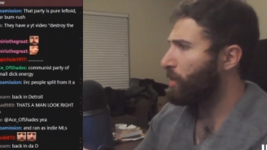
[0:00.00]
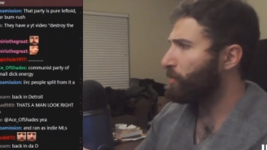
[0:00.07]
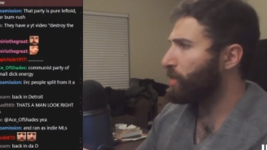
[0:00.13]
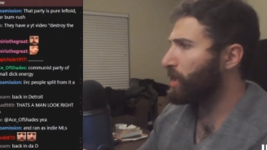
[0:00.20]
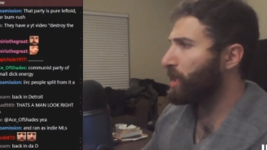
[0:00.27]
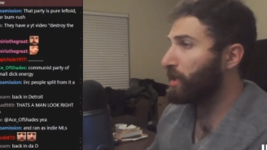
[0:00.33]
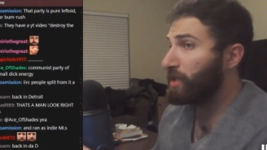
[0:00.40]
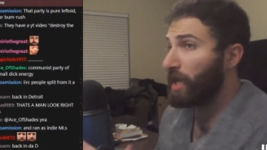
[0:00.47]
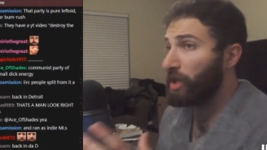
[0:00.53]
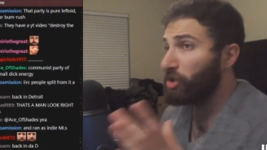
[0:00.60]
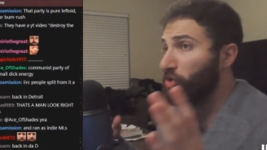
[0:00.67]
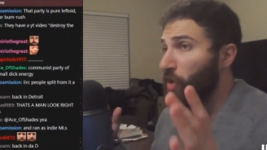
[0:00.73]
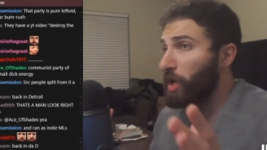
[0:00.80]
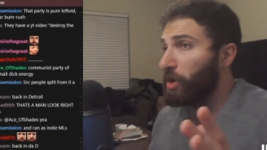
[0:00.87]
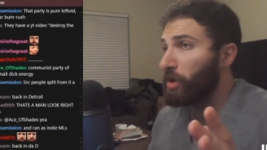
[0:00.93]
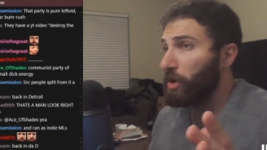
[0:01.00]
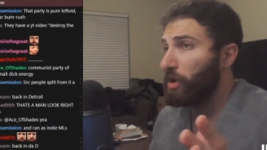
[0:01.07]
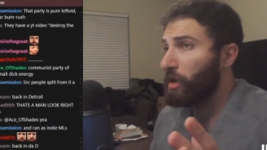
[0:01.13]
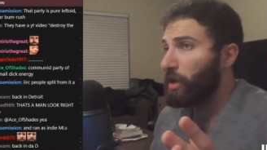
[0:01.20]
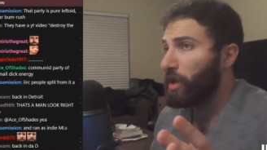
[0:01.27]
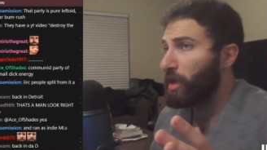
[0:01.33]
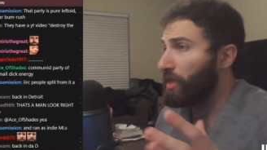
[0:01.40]
Because on
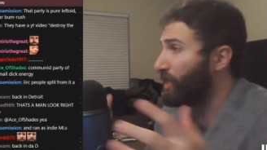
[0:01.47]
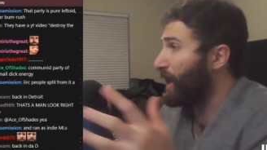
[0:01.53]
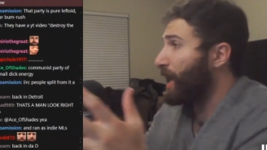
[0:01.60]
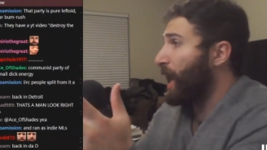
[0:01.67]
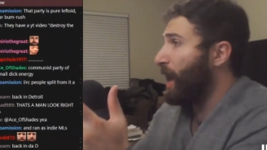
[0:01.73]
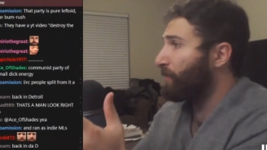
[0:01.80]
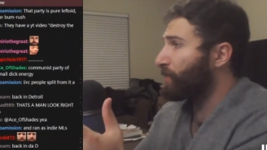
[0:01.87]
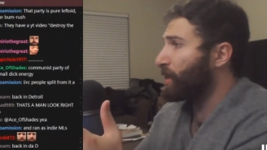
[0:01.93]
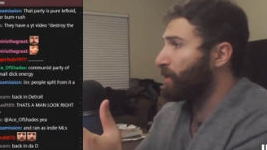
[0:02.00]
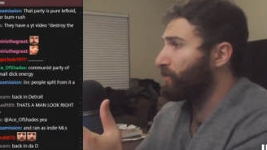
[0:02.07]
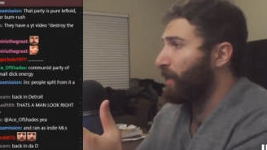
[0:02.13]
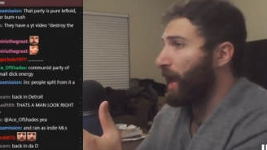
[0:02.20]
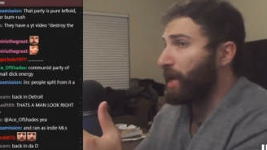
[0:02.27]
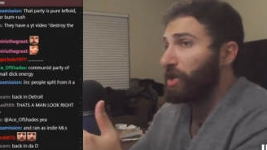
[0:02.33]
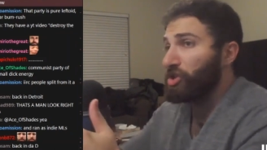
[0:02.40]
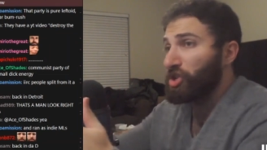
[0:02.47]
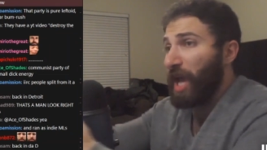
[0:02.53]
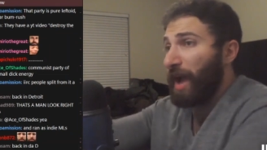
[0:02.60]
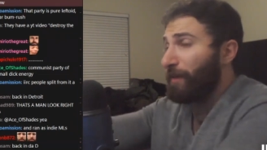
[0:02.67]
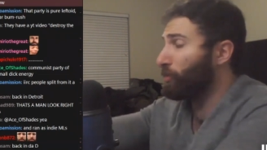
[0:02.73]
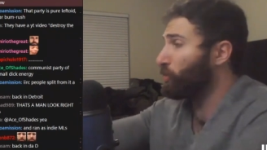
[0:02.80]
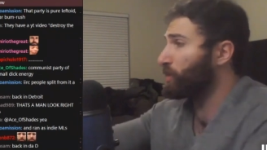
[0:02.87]
Twitter, they have the advantage.
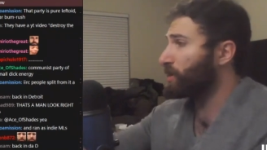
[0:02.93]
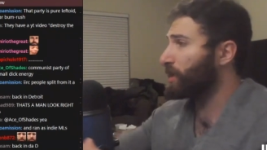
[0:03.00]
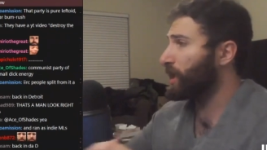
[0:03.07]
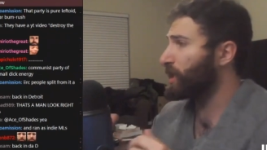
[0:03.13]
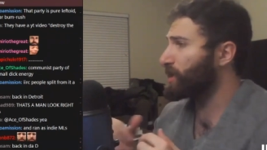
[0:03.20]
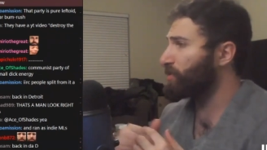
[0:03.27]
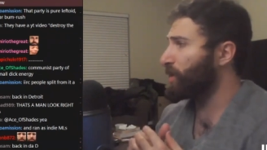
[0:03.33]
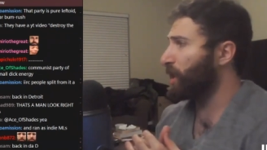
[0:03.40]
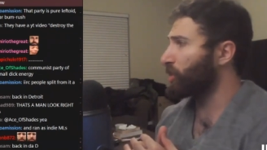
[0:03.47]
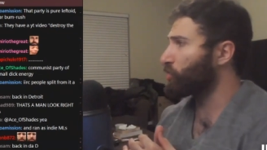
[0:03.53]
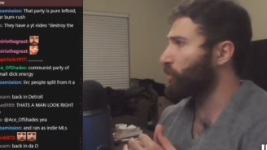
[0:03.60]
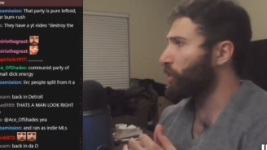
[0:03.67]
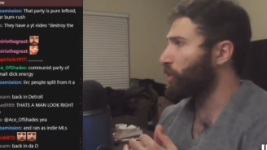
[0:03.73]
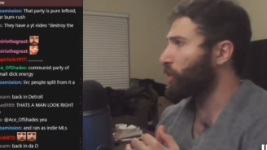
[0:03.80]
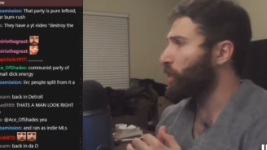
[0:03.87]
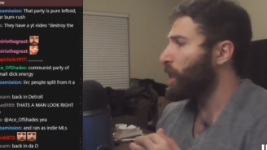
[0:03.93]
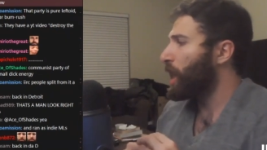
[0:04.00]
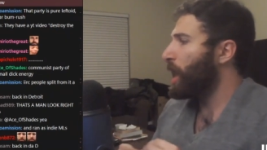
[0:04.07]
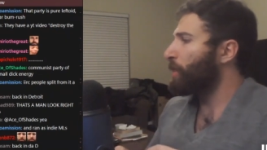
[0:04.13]
Everyone's against me on Twitter.